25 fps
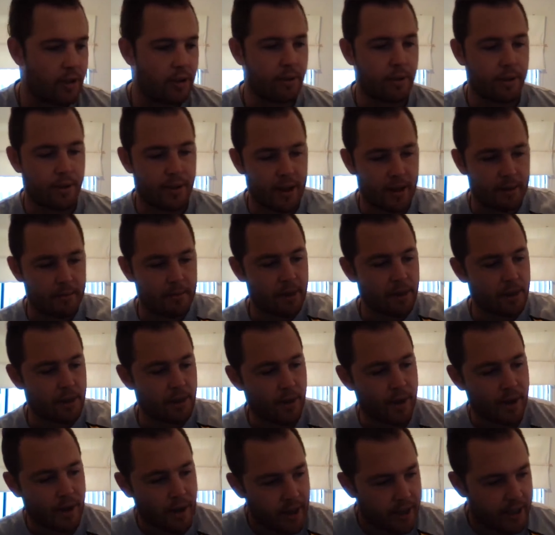do a thing. But
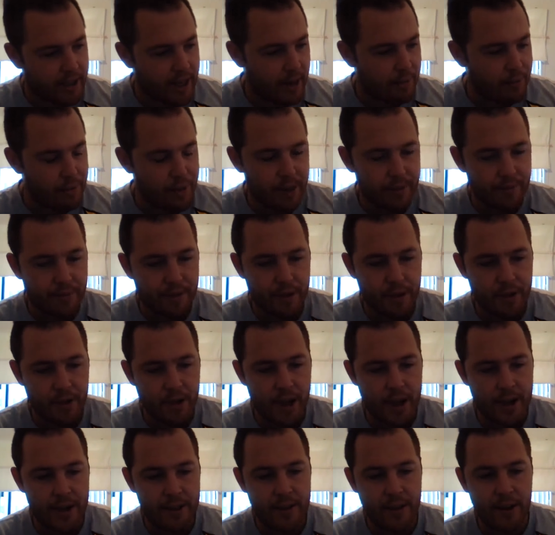so I stayed with them for the
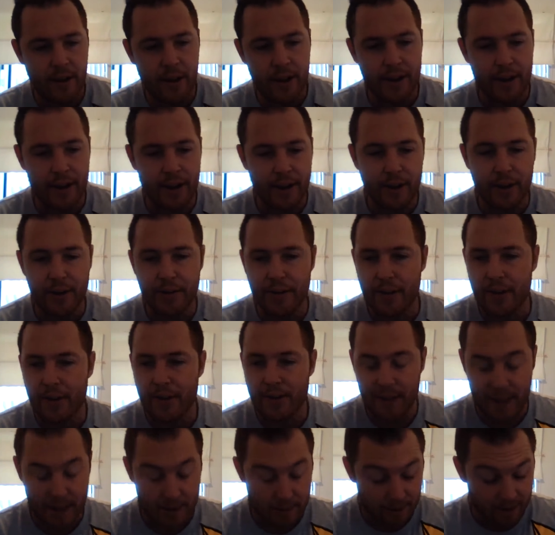night, and they're like, I got
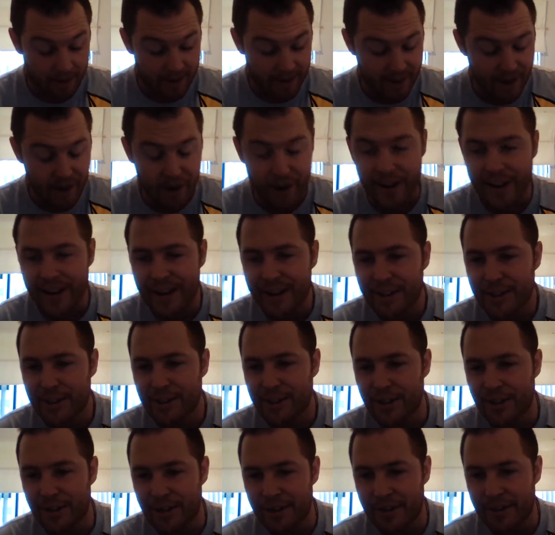there, and they were like, oh,
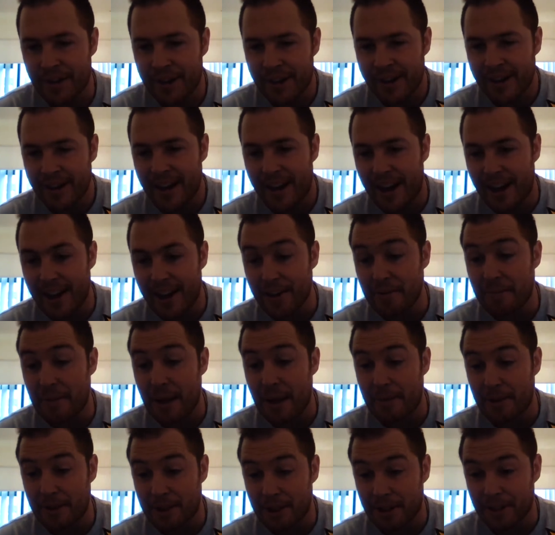just so you know, you're
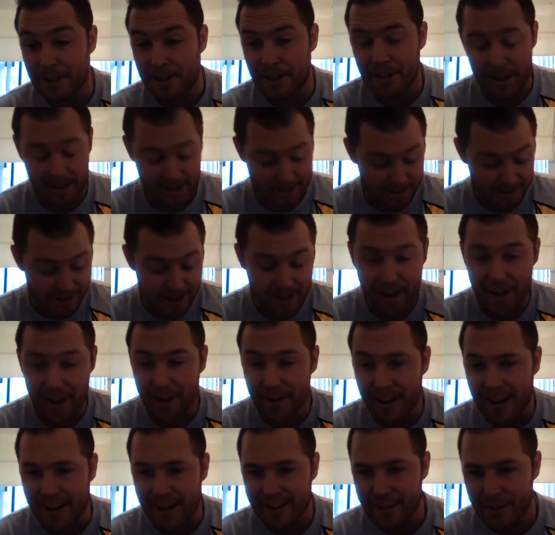babysitting tonight. And I was like,
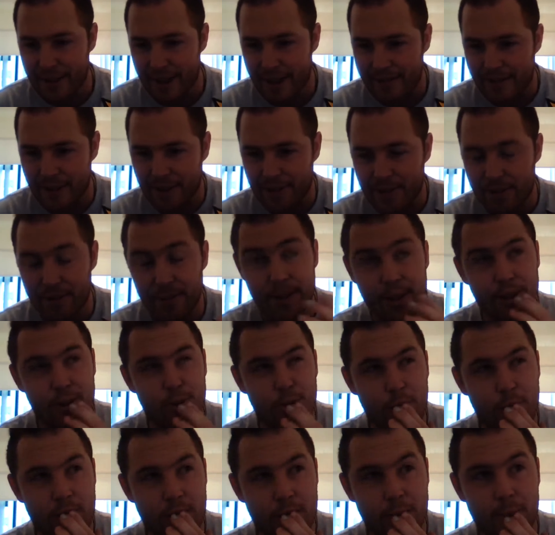oh, great. So they have these two
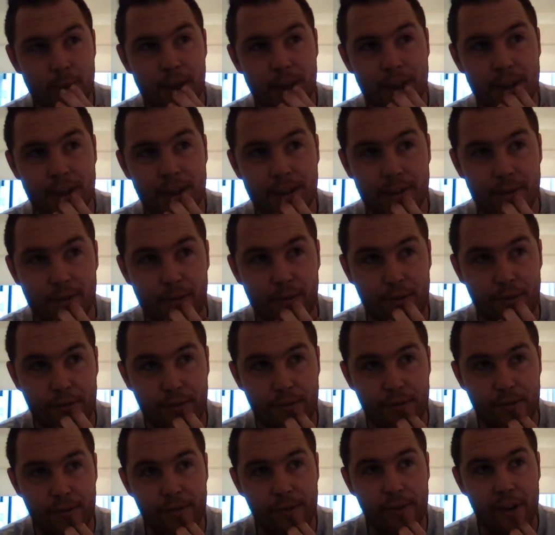kids. One of them, I think, is
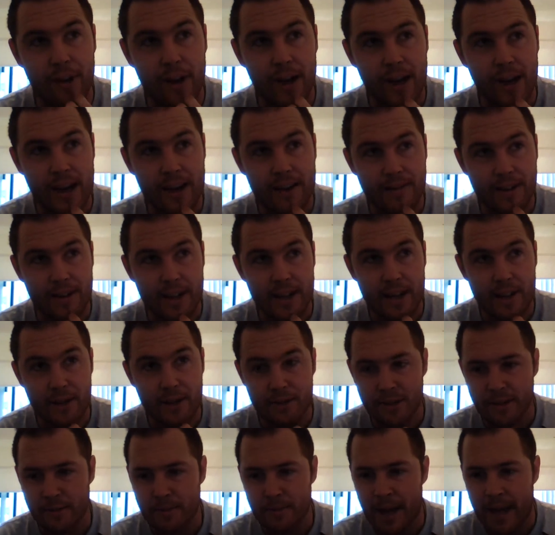five, and the other
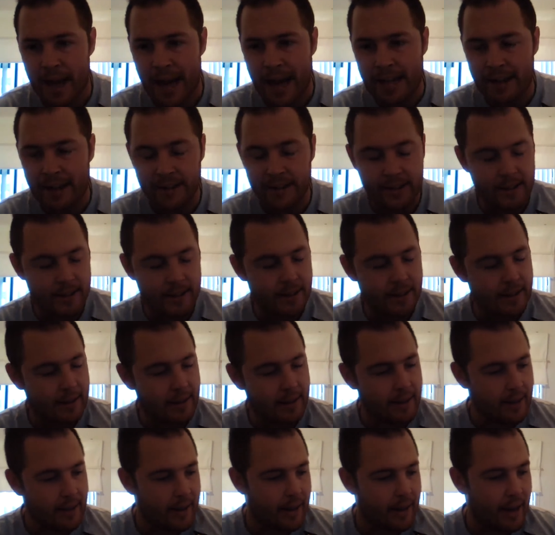was about eight.
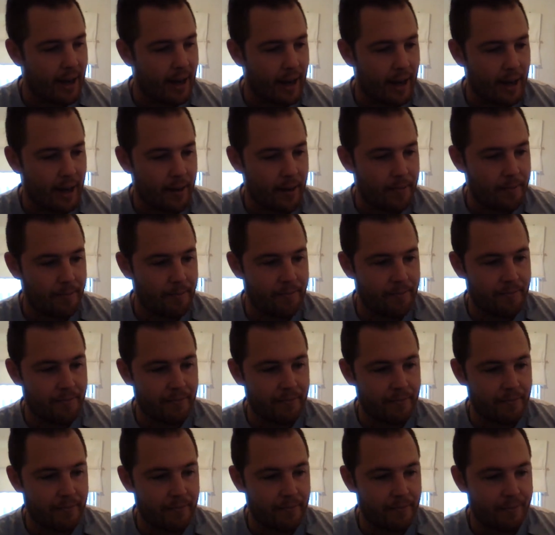
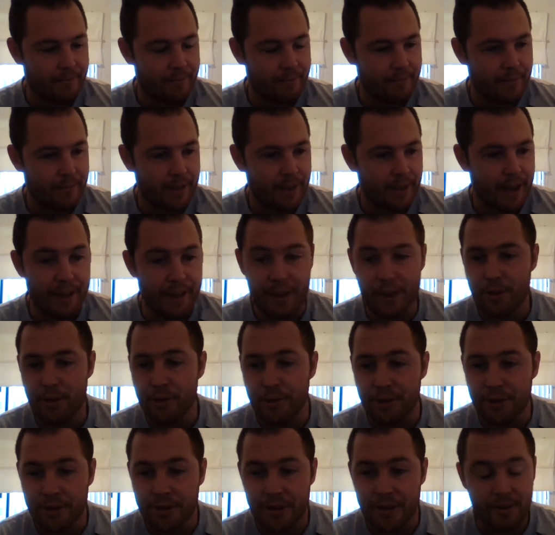And they're
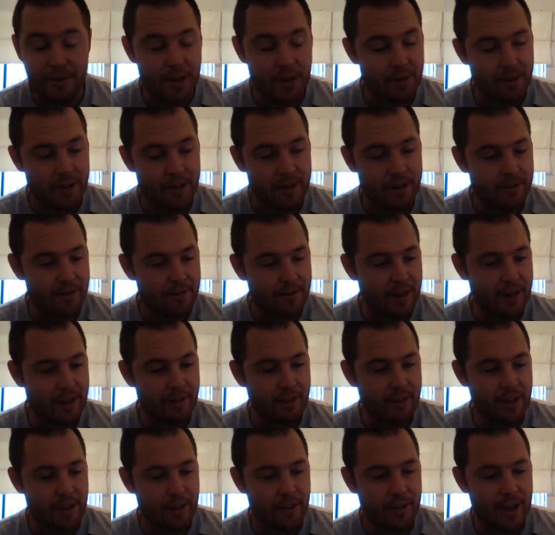gorgeous. They're really, really, really,
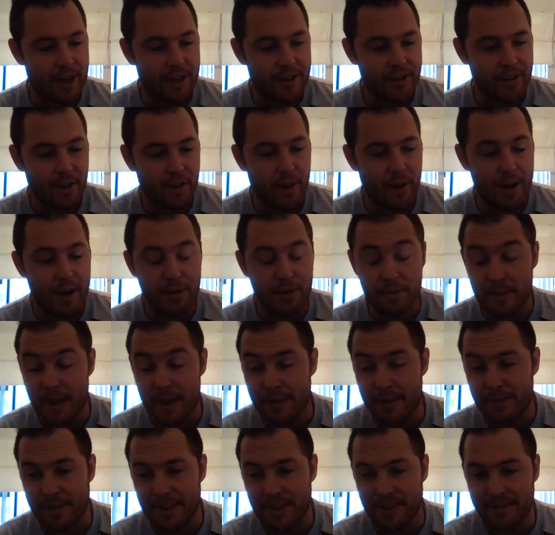really cute. And so I was
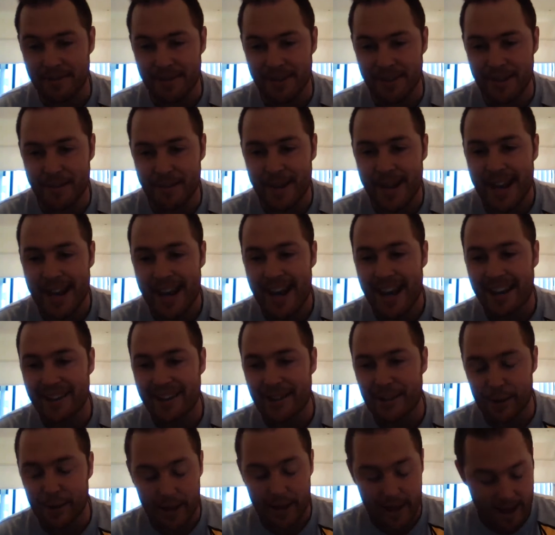babysitting for them. And
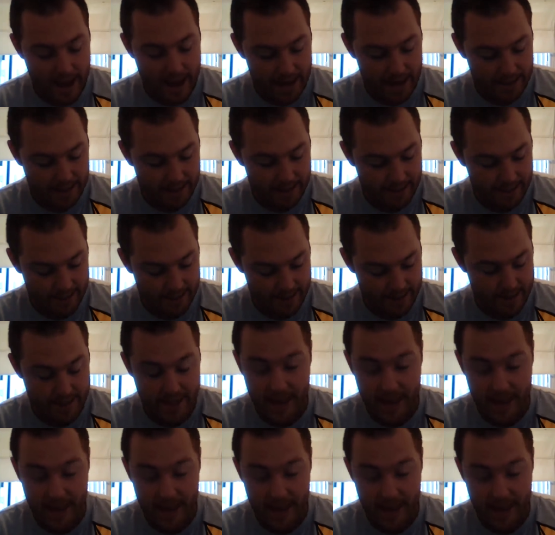so they had to